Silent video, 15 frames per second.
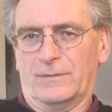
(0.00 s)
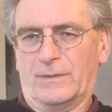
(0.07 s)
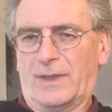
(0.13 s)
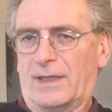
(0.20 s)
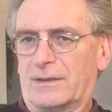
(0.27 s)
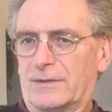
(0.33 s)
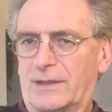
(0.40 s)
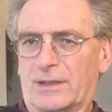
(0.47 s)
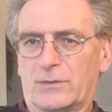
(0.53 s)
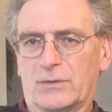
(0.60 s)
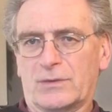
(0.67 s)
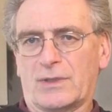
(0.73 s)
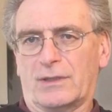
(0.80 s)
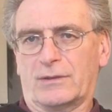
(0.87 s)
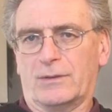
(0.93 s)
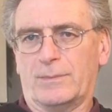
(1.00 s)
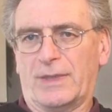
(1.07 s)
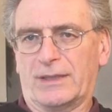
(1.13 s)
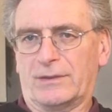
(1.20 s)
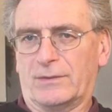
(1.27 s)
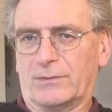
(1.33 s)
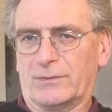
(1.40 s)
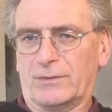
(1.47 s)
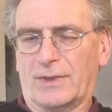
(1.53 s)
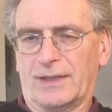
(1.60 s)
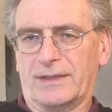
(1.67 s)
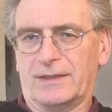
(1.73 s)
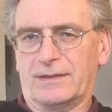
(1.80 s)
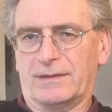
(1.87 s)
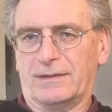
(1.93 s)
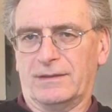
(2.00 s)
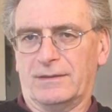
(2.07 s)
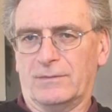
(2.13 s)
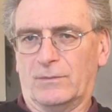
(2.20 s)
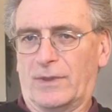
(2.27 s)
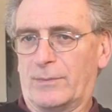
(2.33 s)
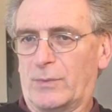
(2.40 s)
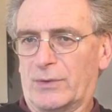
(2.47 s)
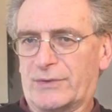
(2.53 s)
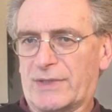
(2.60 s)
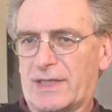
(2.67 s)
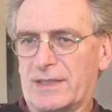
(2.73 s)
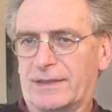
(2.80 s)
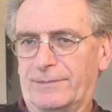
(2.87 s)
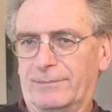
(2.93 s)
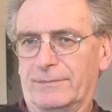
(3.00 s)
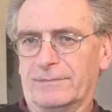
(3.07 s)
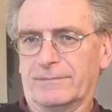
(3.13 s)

We are going to talk about non-duality one more time,